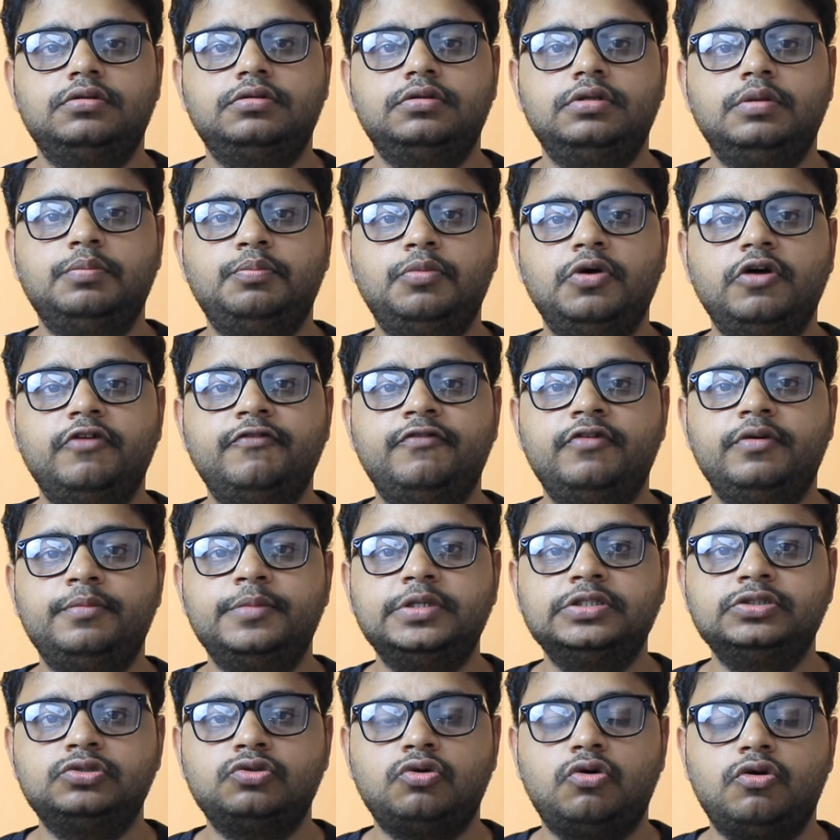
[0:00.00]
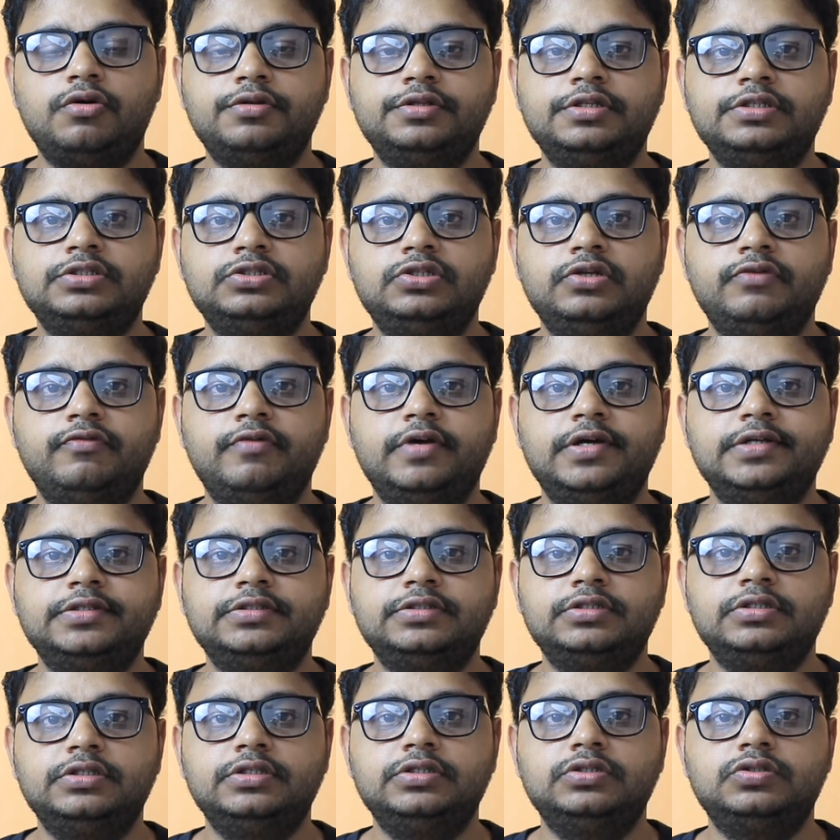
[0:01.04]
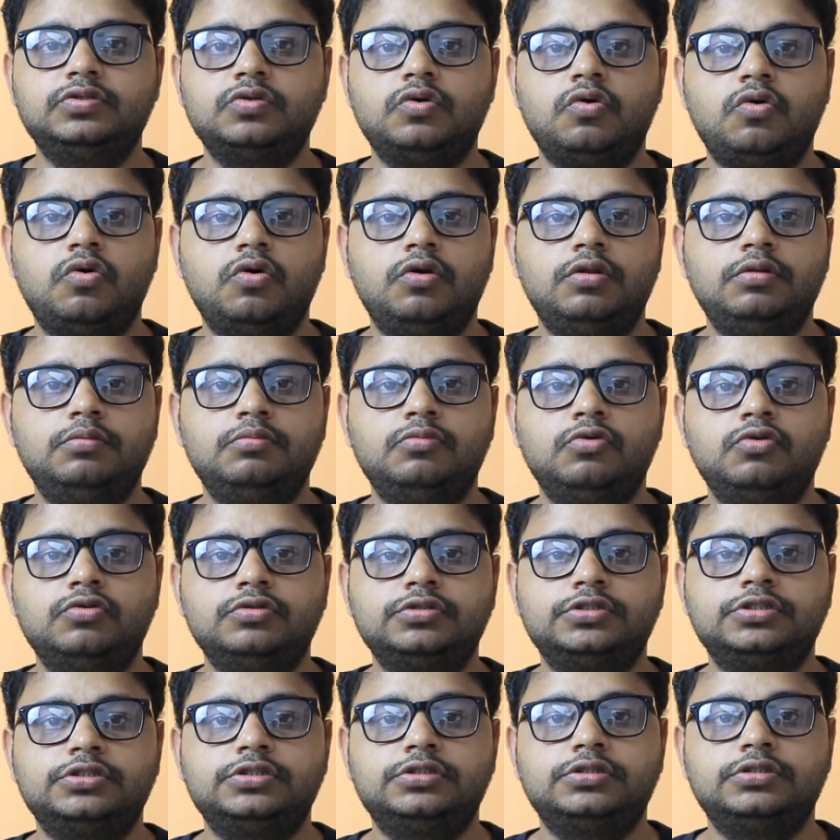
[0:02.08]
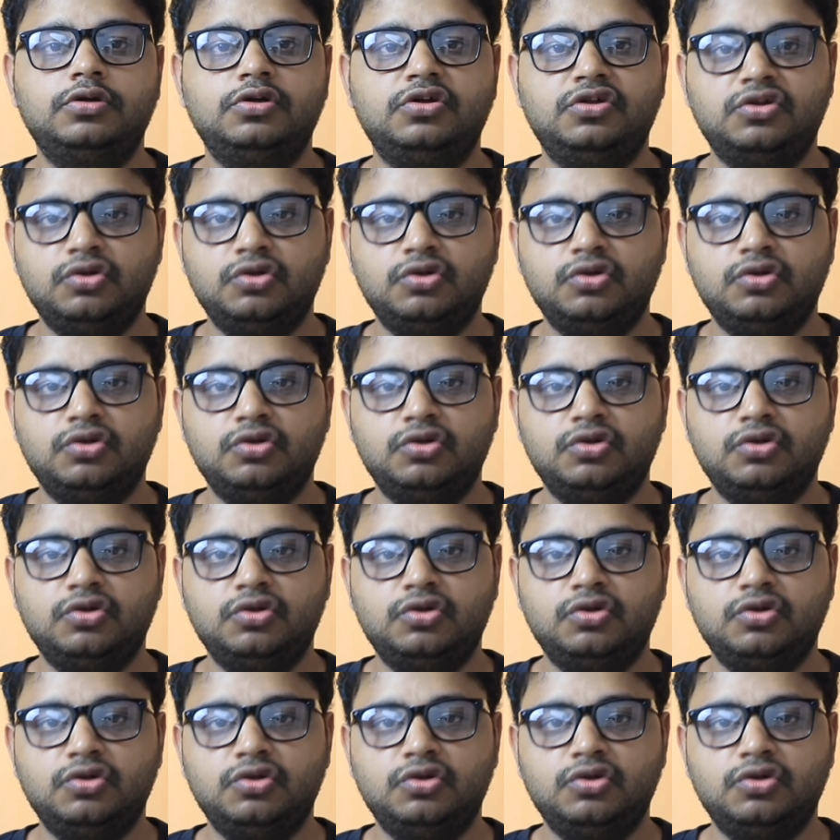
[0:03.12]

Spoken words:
The performance on this device is almost